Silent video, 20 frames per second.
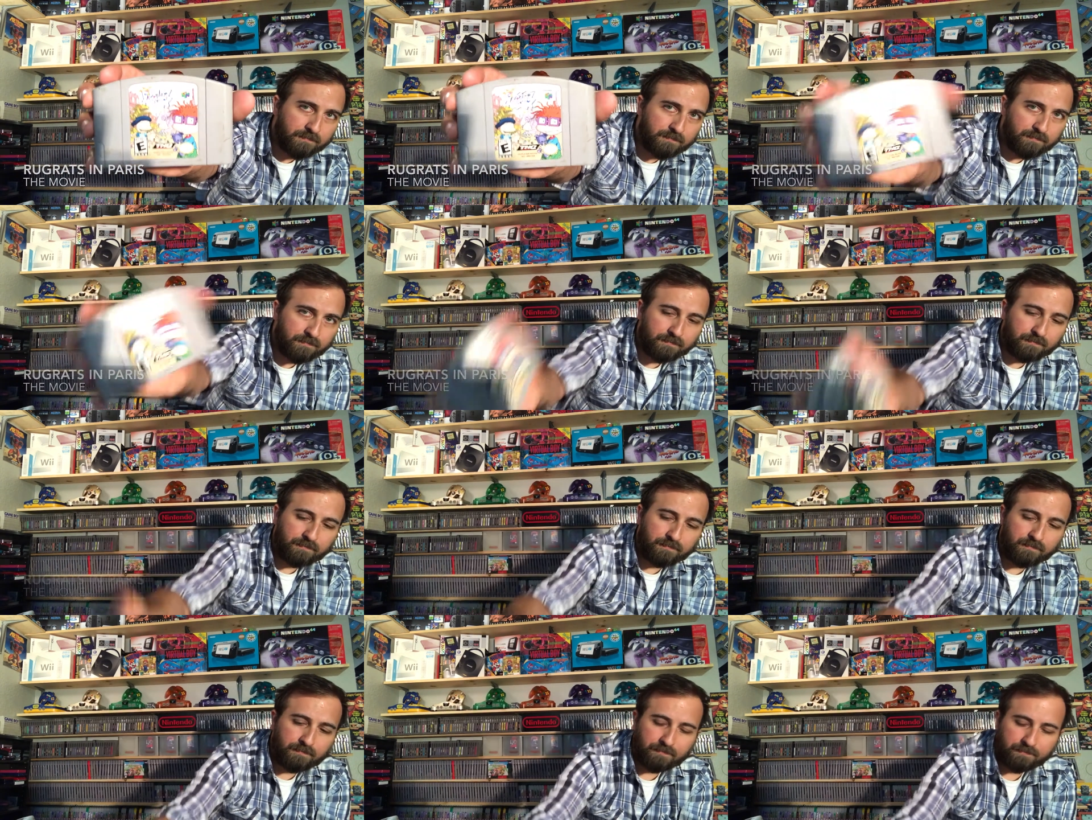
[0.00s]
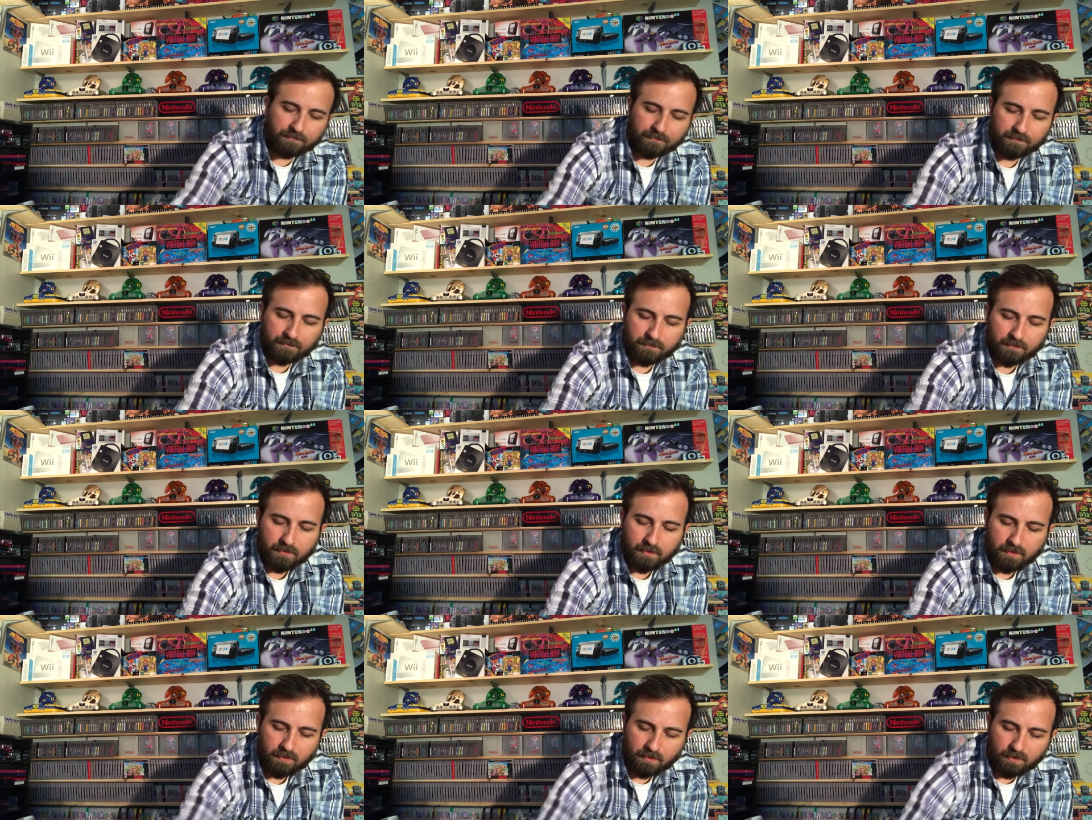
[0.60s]

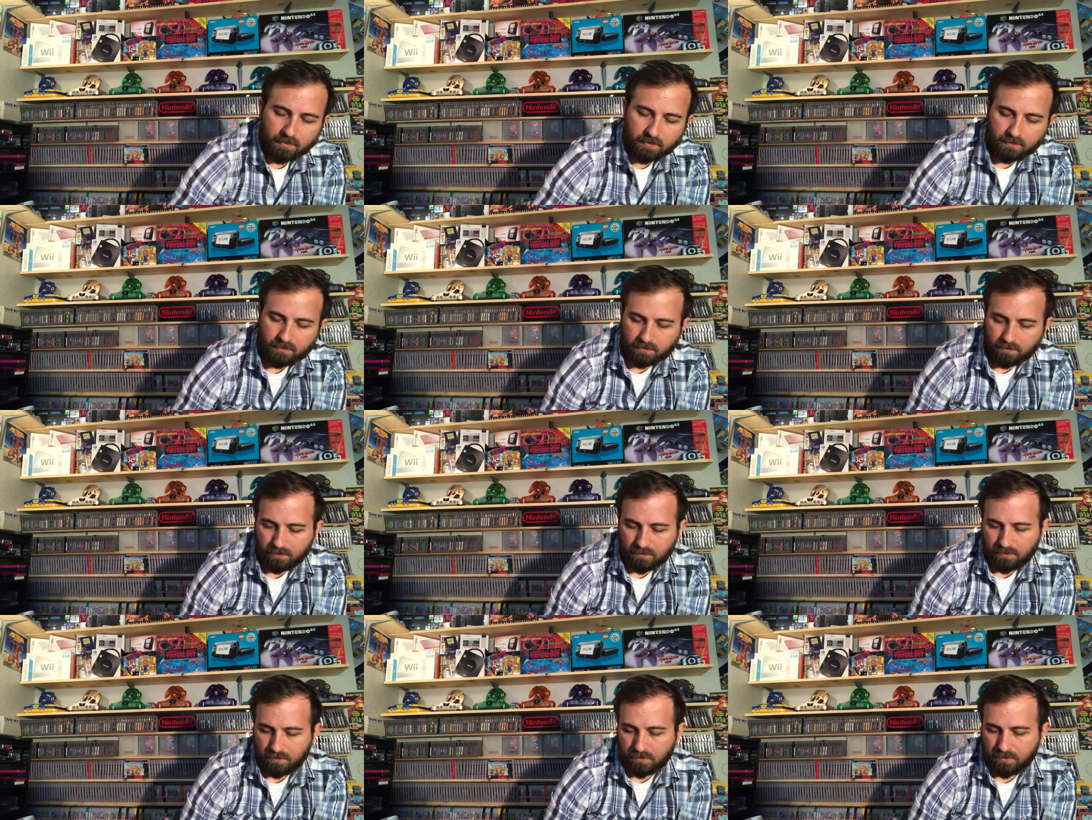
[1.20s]
(silence)